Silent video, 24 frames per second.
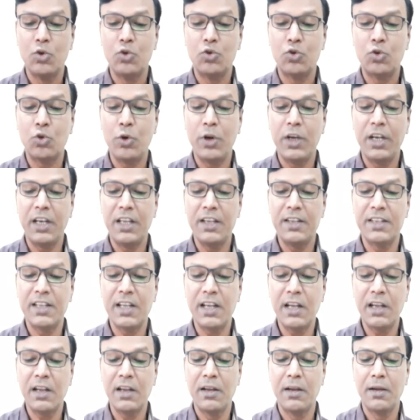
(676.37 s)
So it is
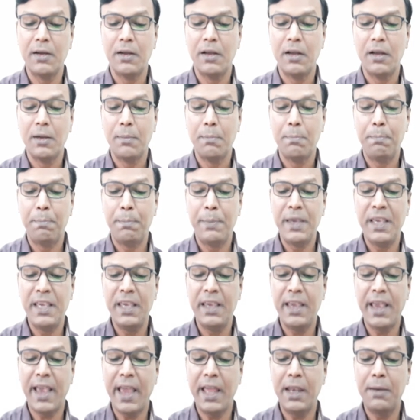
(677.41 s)
a
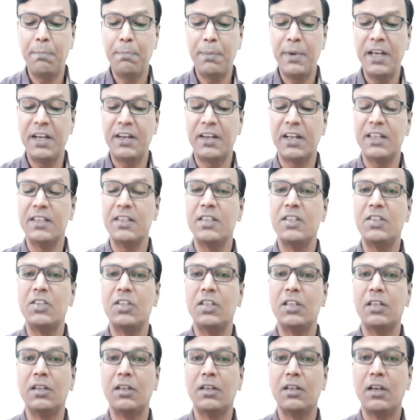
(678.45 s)
PNP
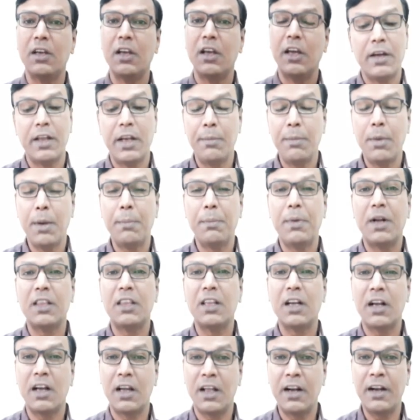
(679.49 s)
transistor. Remember
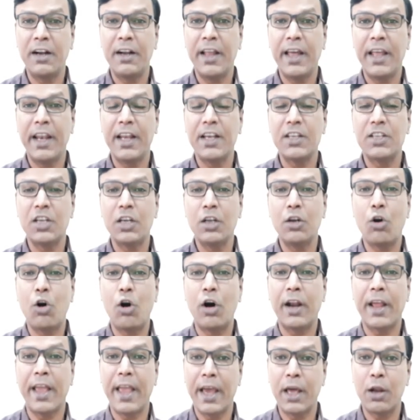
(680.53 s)
the current direction
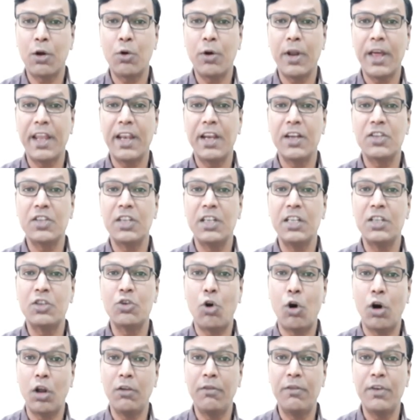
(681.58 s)
or arrow direction is
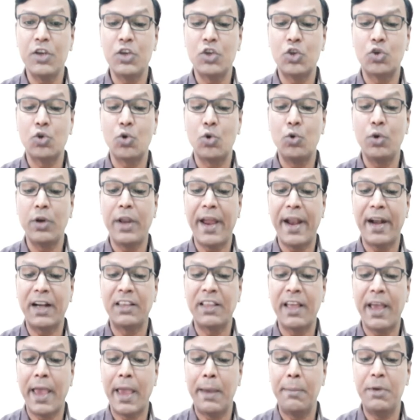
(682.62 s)
always shown
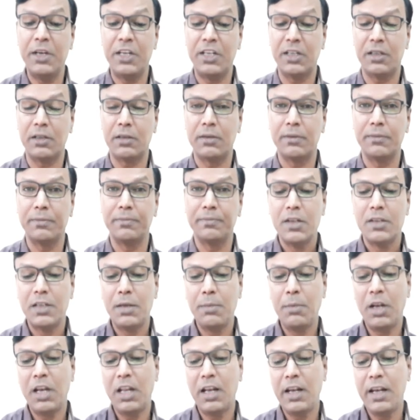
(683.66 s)
at the emitter.
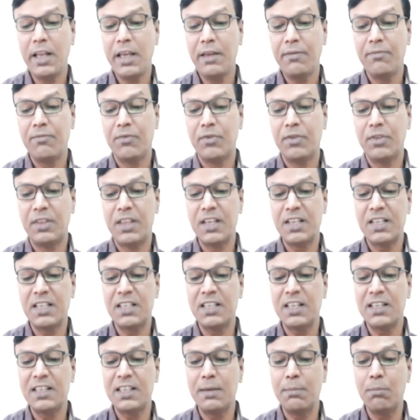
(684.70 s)
Similarly, this
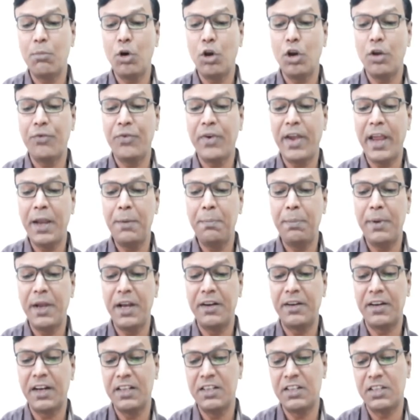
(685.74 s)
is the symbol of a
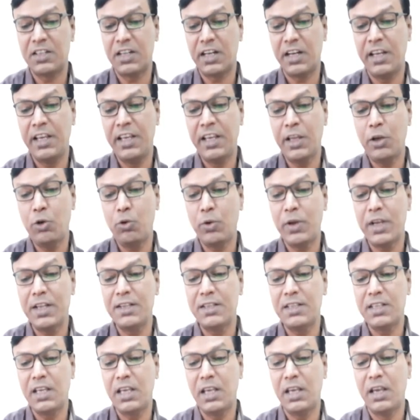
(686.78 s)
NPN transistor. Here you can
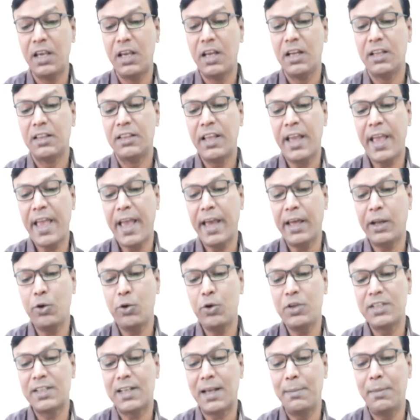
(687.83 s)
see the arrow
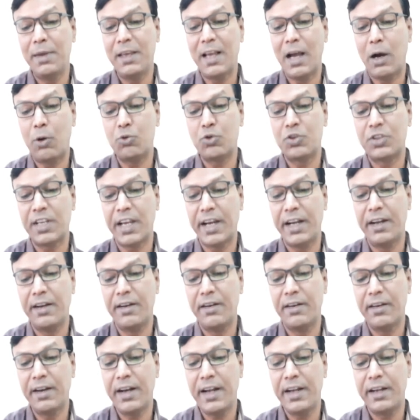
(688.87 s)
is coming outside,
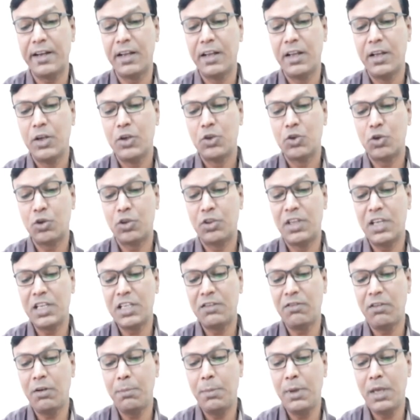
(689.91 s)
right? So
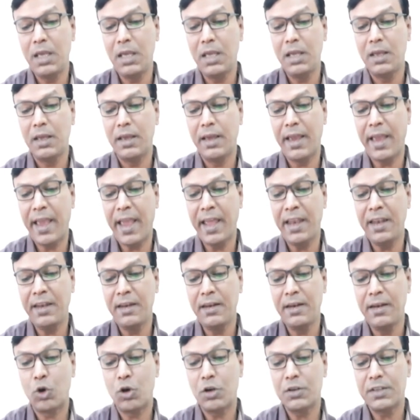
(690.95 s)
this will be N
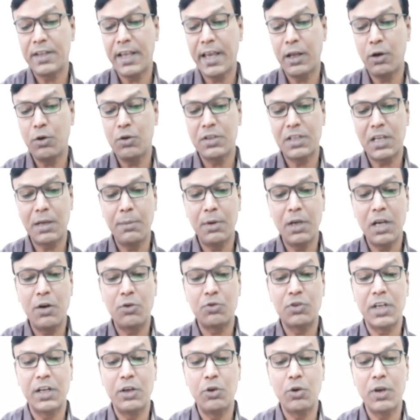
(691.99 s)
because arrow is coming
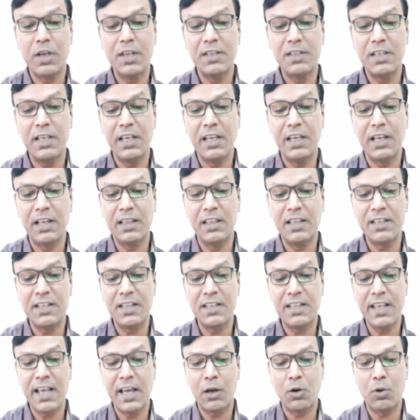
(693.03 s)
outside. You can see here, this
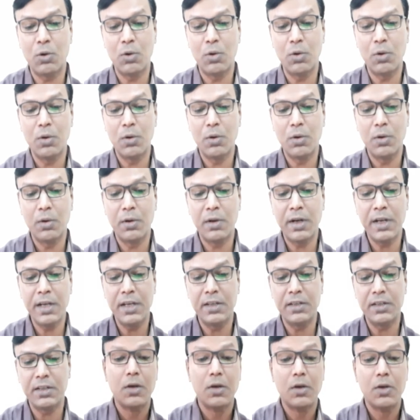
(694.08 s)
is arrow,
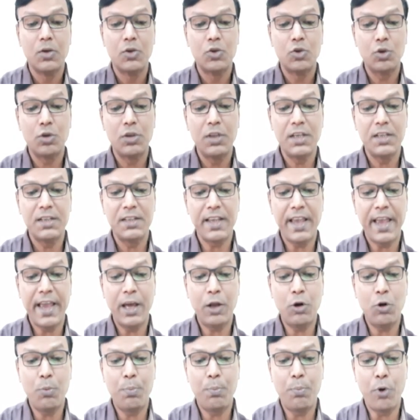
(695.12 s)
right? So this
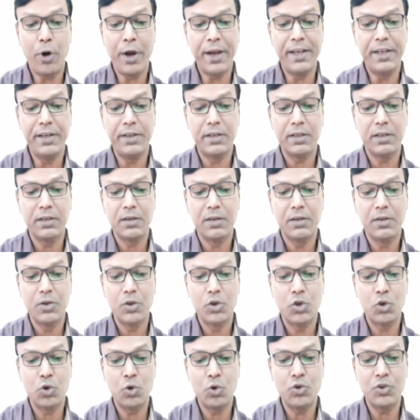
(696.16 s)
arrow point
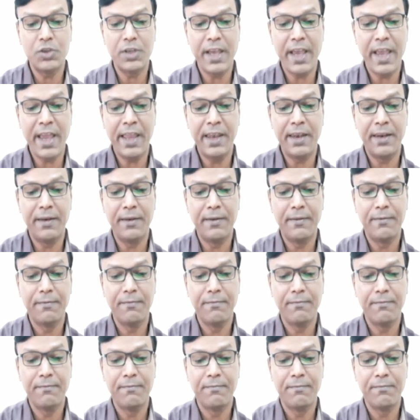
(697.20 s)
shows N.
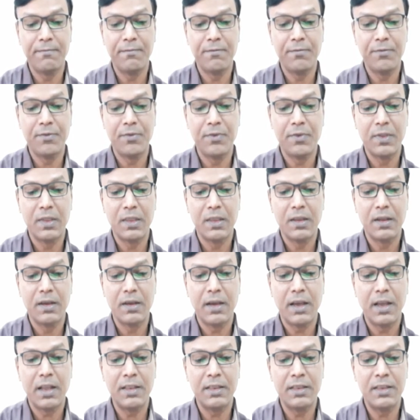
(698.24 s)

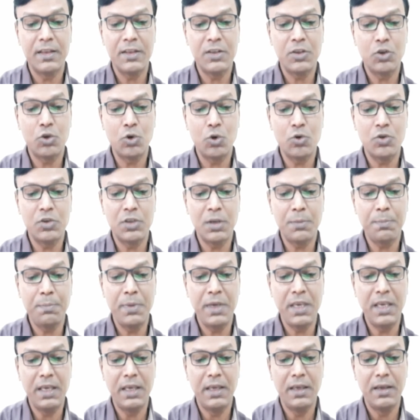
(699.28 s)
And this shows the
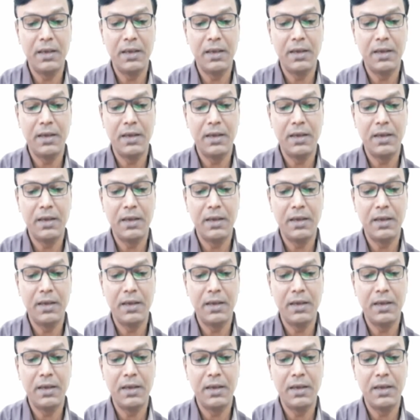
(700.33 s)
P.